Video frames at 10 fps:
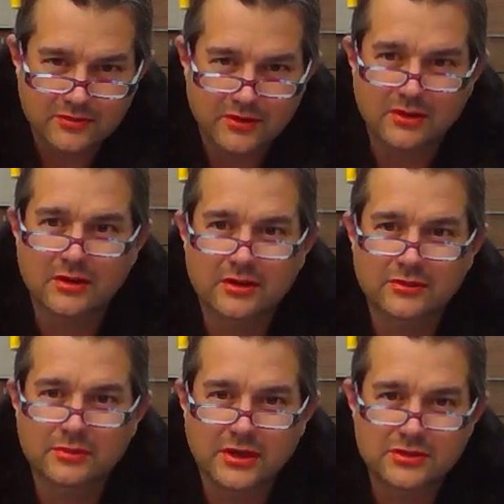for a
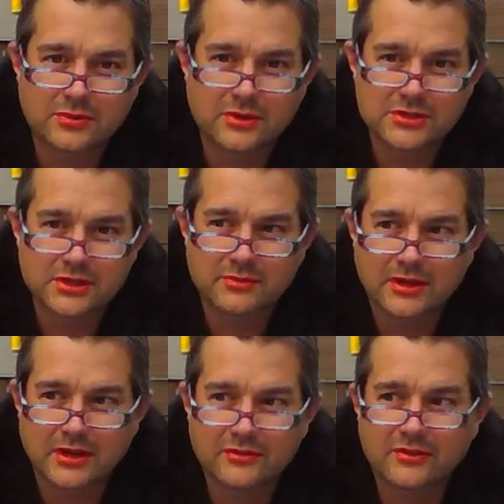substantial portion of my
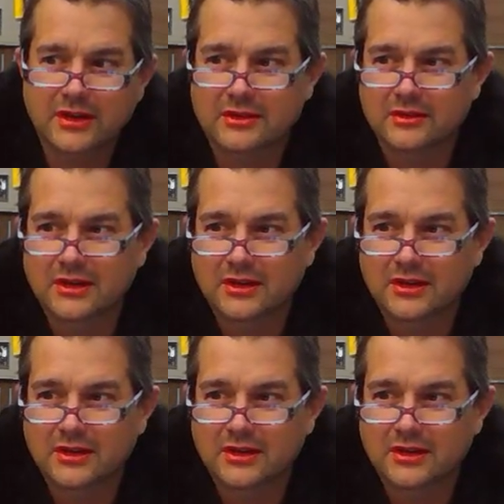life, and